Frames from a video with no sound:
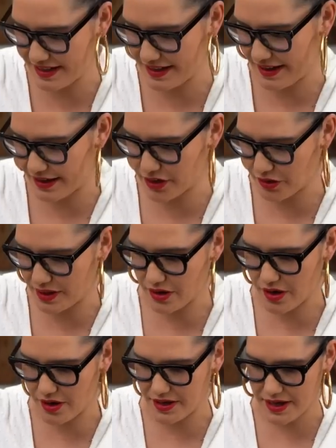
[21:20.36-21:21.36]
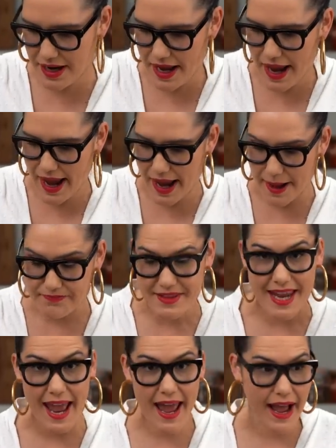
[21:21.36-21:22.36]
here are going on. Um,
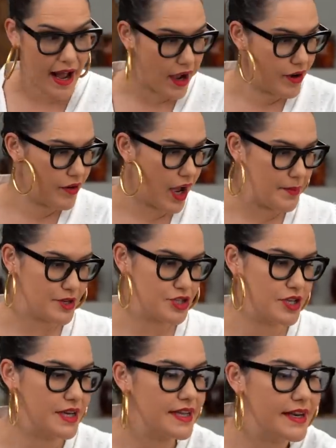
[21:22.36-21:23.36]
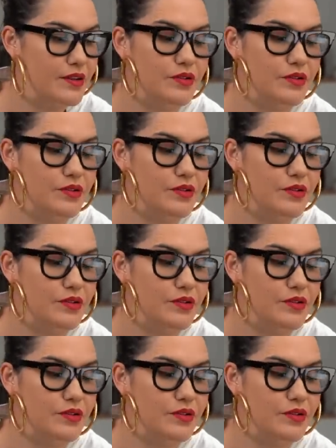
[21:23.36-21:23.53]
now I'm actually gonna get